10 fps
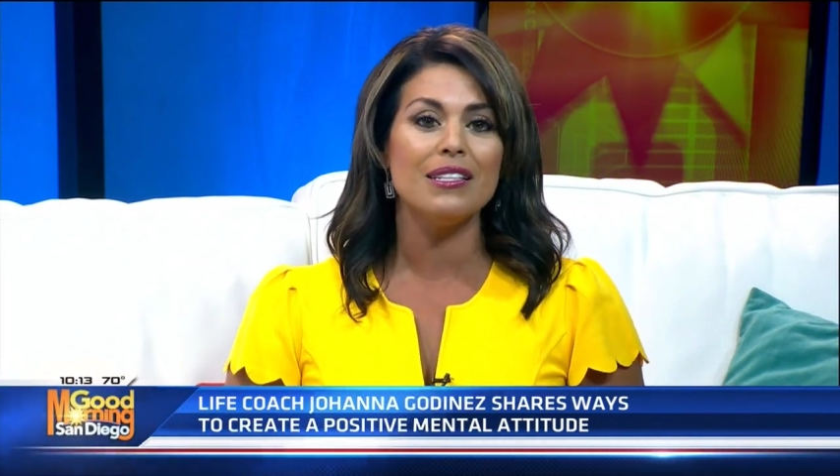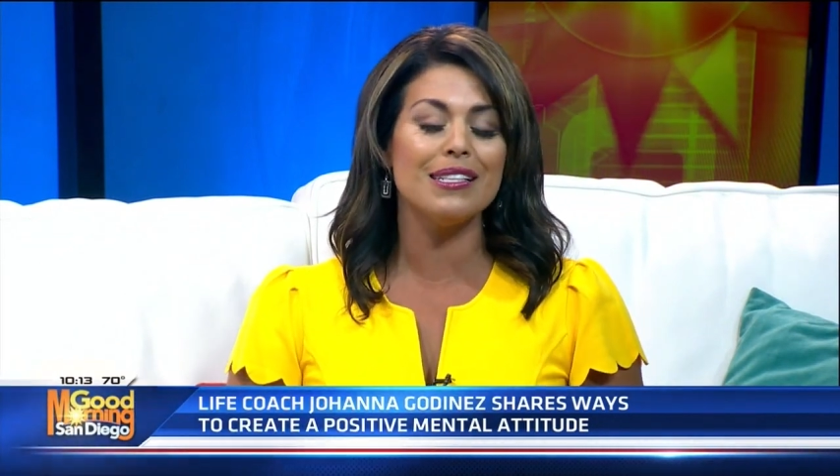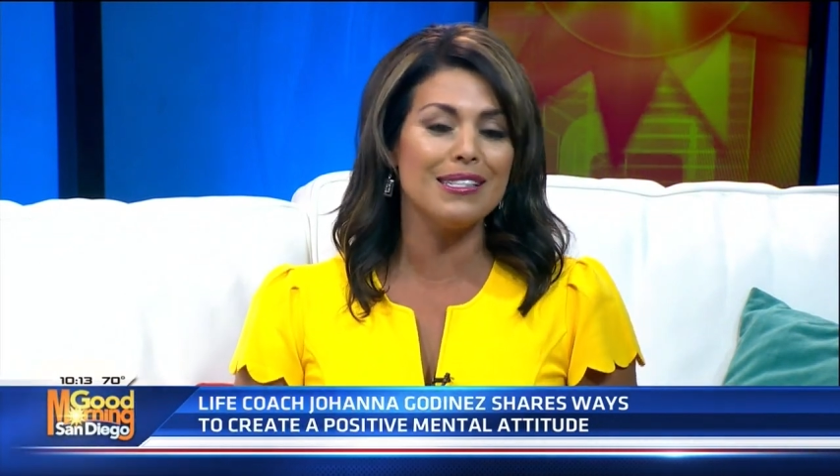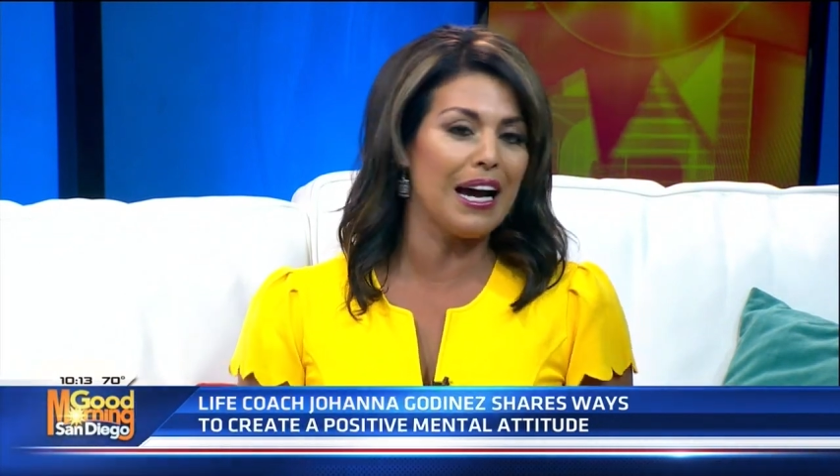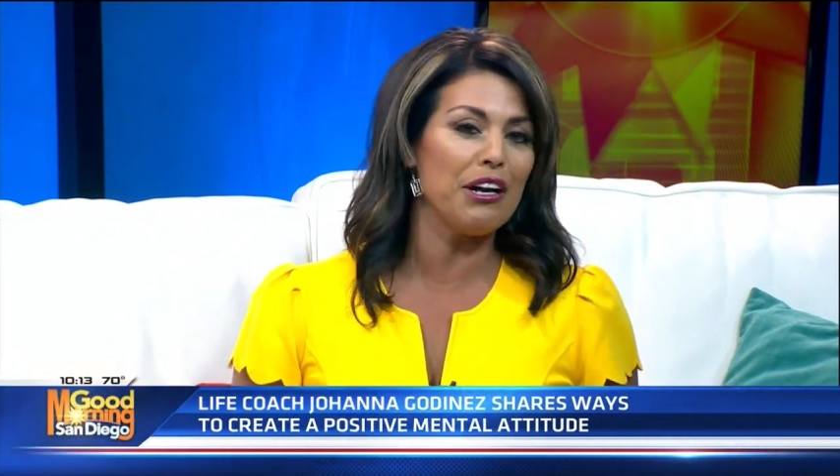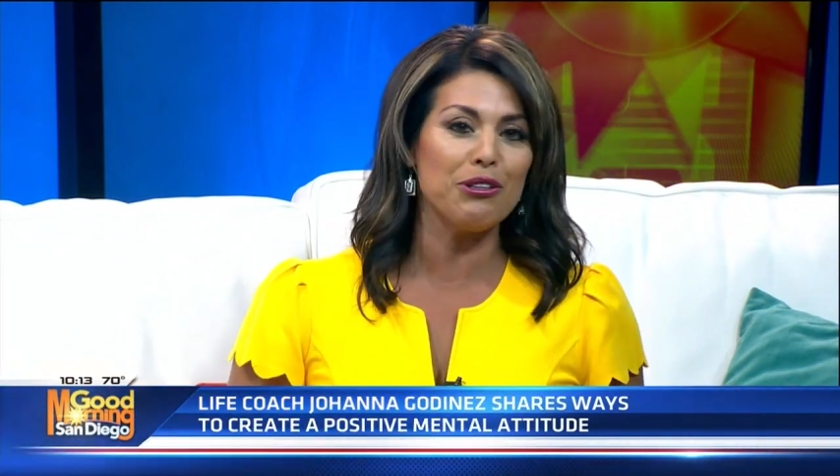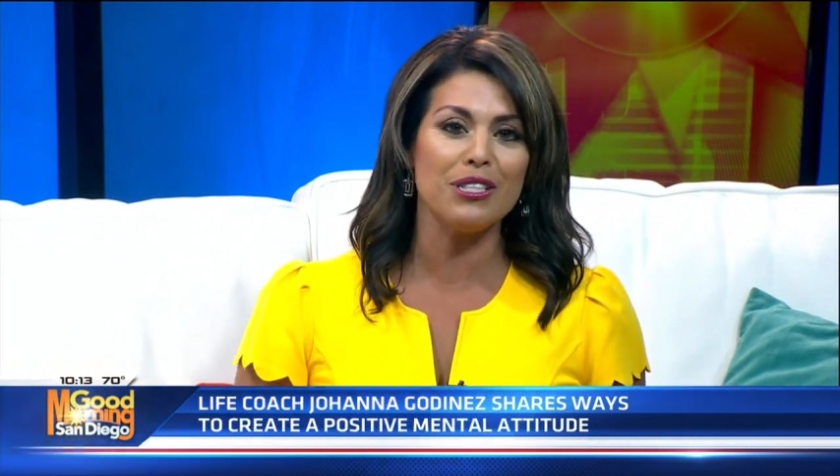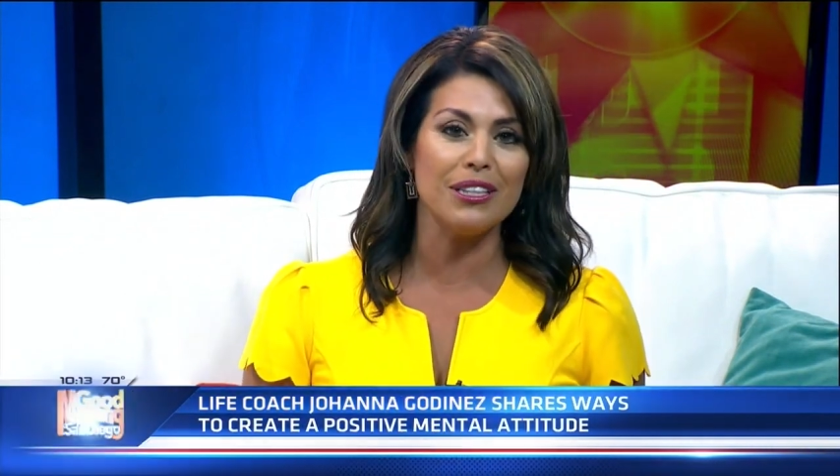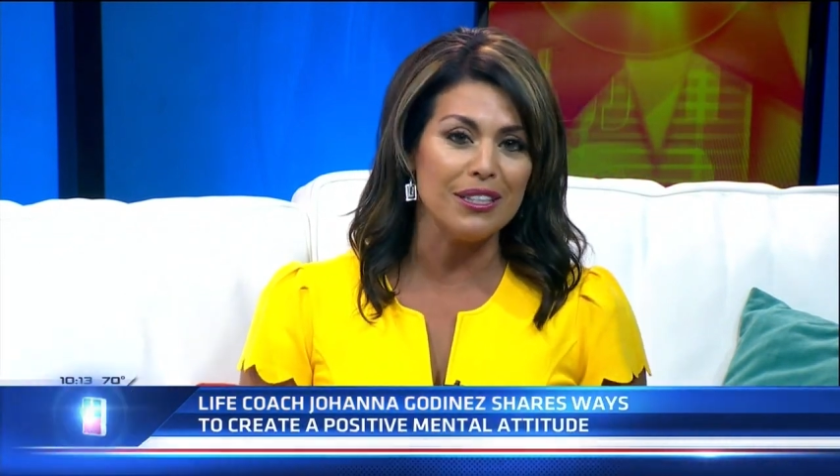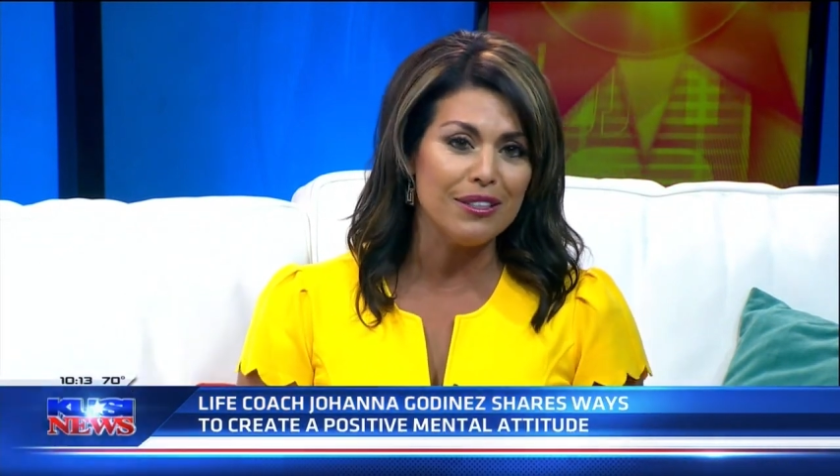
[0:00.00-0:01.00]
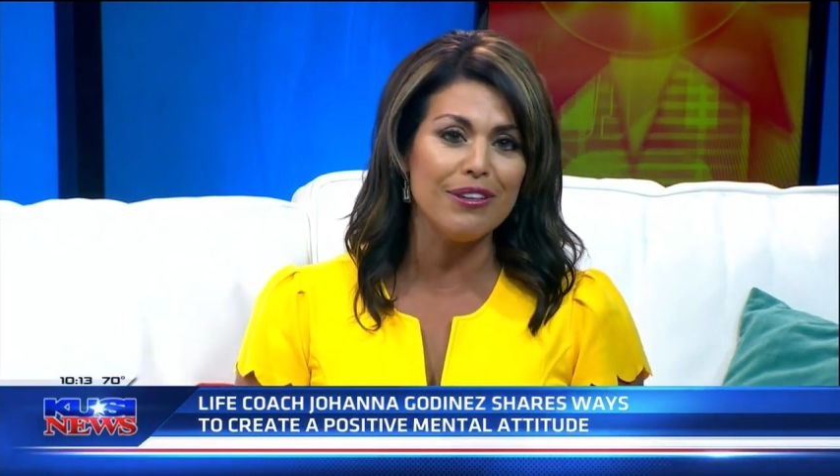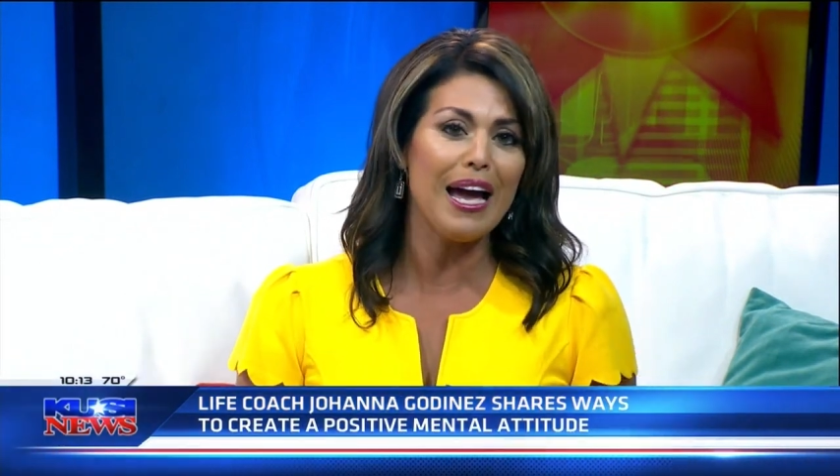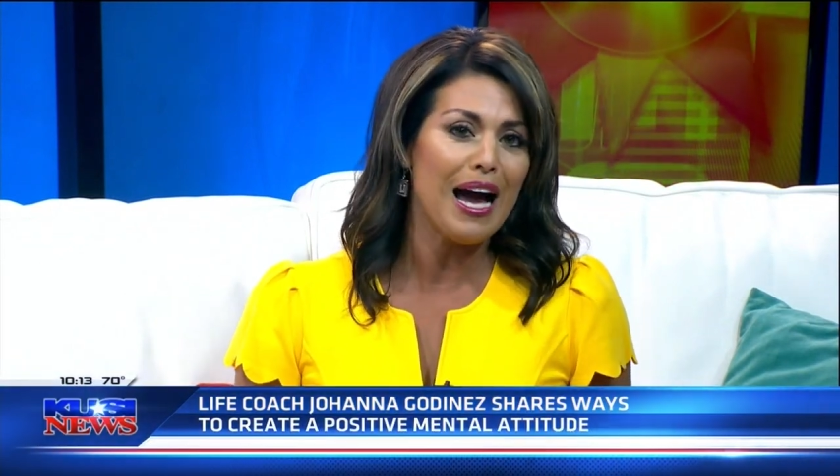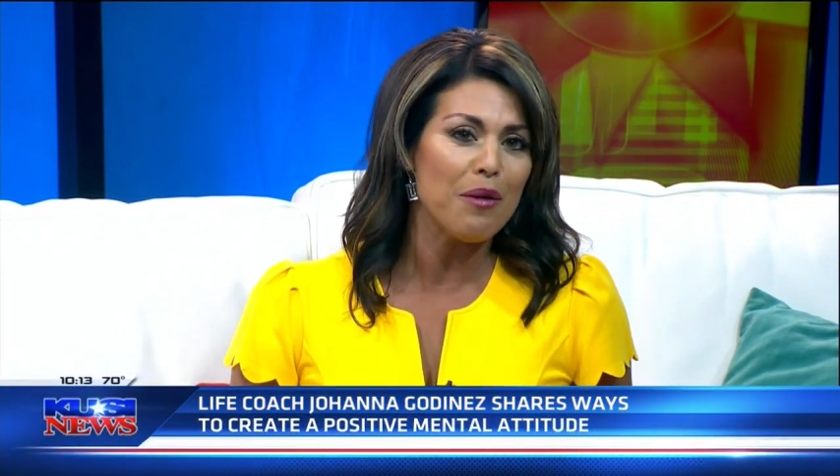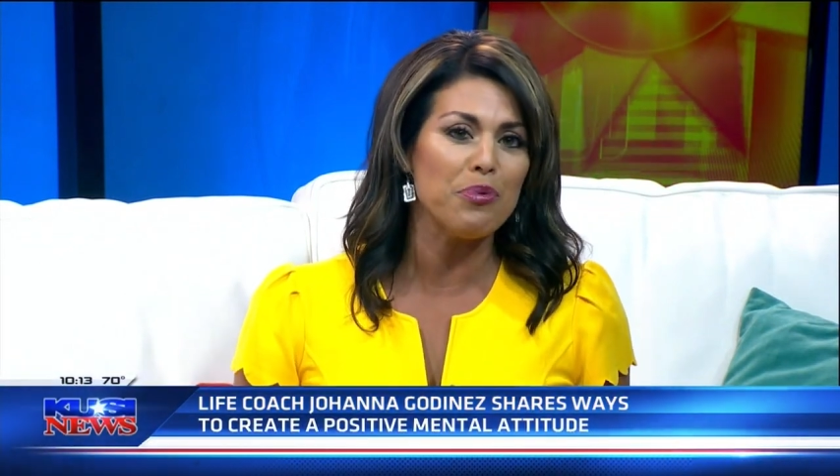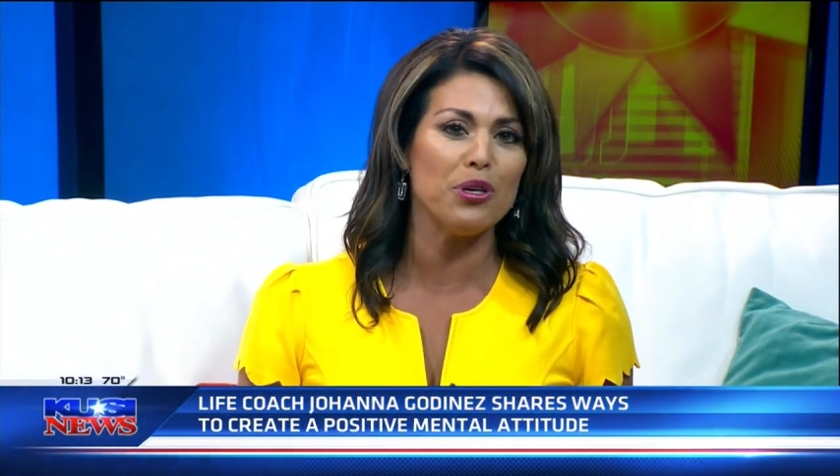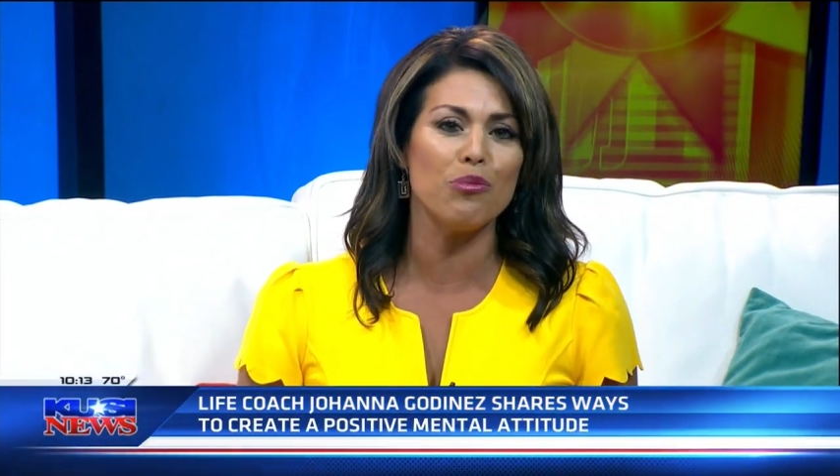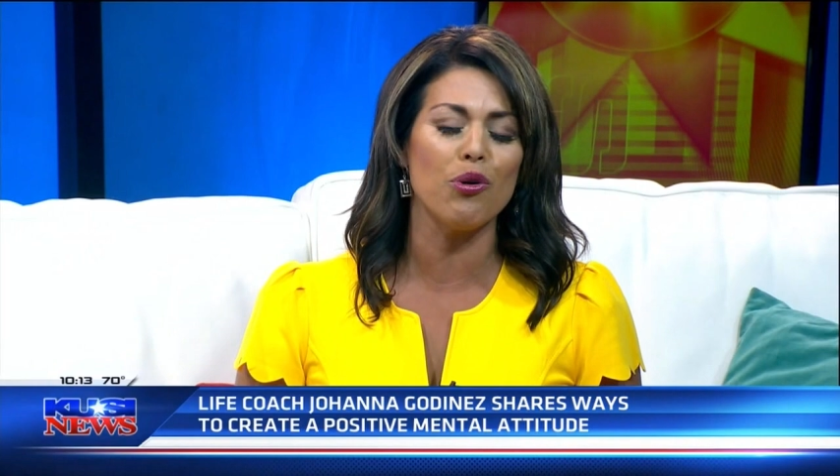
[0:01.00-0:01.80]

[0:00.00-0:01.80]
desire to live a happier,